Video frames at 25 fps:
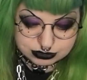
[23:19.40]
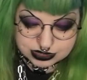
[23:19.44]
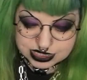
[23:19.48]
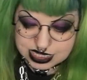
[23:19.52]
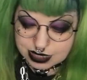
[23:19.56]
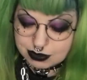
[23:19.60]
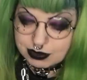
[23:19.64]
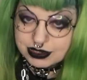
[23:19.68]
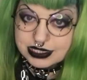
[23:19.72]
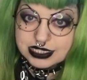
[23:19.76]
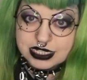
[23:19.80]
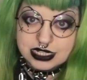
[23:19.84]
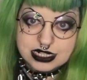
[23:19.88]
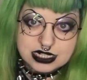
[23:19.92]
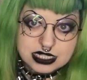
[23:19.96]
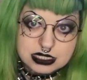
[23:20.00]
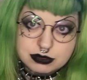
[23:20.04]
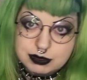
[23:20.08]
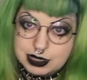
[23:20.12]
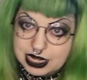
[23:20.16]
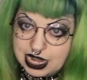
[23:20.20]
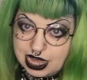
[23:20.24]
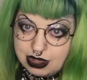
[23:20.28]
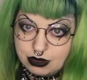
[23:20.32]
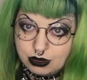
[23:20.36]
someone's gonna
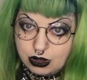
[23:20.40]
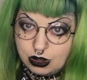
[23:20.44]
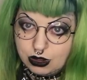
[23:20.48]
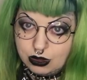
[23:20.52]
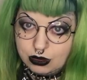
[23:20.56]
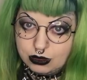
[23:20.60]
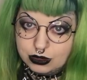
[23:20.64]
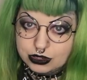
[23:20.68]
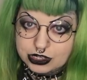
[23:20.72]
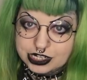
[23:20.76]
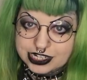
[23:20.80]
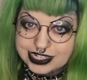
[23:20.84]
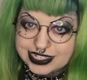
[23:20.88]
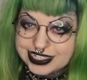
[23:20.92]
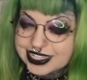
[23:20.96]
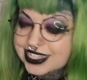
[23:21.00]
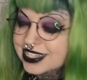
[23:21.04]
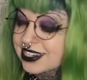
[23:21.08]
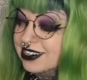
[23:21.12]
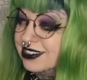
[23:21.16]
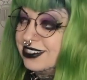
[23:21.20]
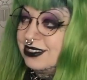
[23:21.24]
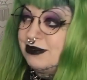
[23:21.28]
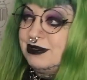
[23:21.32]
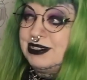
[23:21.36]
spill alcohol on it. He
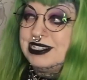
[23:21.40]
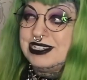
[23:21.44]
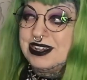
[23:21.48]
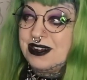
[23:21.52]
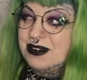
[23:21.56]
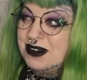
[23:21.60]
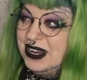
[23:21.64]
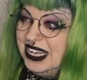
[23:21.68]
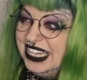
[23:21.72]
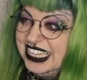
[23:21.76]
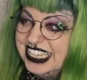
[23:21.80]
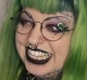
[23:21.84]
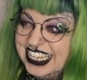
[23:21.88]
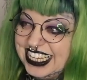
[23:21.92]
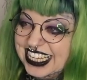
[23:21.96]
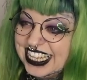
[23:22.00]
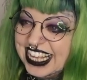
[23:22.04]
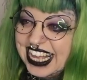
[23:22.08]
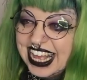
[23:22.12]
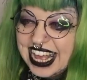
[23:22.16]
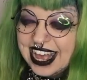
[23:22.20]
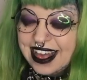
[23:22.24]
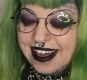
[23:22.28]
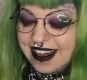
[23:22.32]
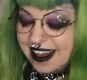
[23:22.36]
knows me so well.
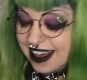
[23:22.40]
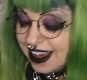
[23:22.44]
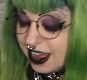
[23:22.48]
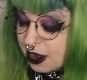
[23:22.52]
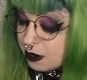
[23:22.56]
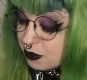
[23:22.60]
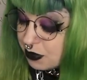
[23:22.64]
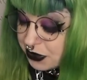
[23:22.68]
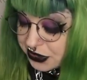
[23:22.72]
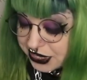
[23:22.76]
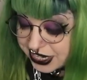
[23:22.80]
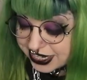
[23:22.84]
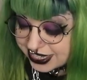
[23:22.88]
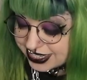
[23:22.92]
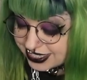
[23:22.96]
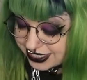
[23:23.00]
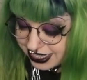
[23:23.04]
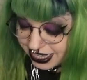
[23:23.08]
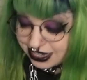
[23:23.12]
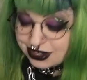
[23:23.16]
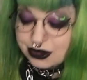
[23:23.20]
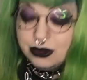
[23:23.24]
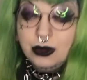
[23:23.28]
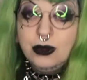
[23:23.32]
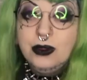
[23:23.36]

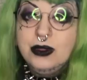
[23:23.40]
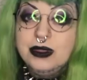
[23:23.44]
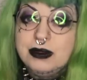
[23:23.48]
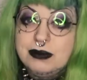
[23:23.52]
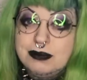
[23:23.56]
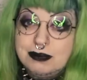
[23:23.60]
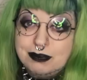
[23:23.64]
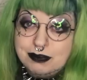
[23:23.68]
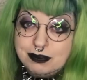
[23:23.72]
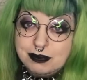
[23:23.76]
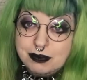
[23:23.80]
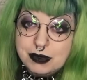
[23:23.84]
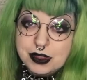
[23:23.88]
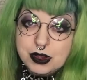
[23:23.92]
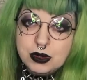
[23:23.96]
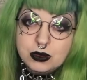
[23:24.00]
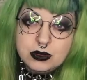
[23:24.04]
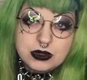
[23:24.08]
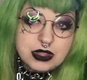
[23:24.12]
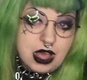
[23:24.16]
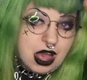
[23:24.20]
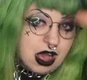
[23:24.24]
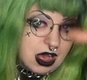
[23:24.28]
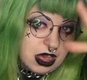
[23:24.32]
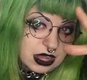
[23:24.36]
and all
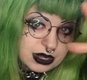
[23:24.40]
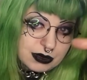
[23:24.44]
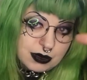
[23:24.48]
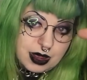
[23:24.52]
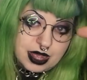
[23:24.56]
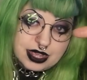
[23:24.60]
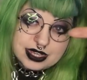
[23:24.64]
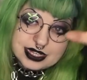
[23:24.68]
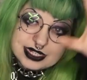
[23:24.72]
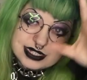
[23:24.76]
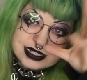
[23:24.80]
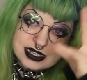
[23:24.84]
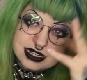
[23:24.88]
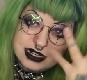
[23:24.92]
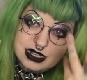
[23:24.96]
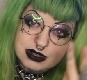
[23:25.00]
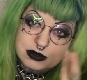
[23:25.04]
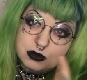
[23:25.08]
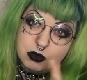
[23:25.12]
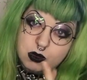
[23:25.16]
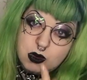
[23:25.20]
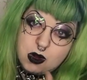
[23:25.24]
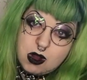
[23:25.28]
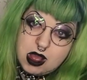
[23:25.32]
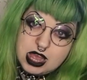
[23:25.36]
the hard work is gonna
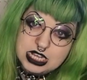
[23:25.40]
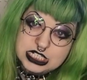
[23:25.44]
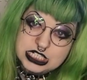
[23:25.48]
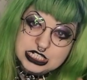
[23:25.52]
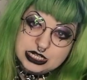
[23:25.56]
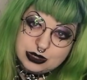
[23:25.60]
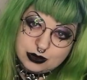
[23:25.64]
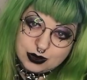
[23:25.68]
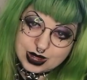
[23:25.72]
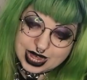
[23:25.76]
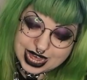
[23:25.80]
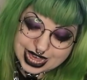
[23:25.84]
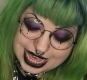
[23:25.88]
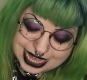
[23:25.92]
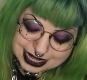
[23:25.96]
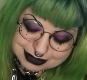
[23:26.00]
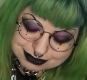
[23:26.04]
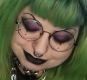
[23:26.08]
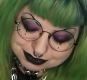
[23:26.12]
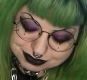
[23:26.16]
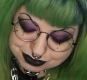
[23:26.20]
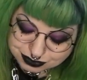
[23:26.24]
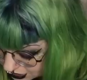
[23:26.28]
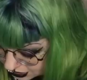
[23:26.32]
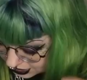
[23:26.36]
wash away.
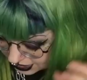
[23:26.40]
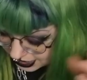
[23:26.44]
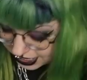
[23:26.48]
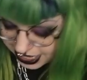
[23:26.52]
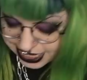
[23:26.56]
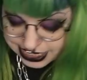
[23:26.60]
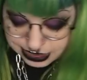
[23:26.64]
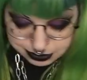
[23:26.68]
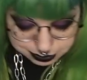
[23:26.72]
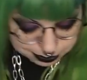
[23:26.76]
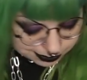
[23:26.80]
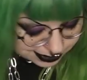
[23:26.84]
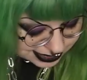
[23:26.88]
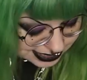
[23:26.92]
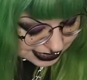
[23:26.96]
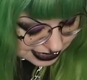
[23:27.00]
Today's pretty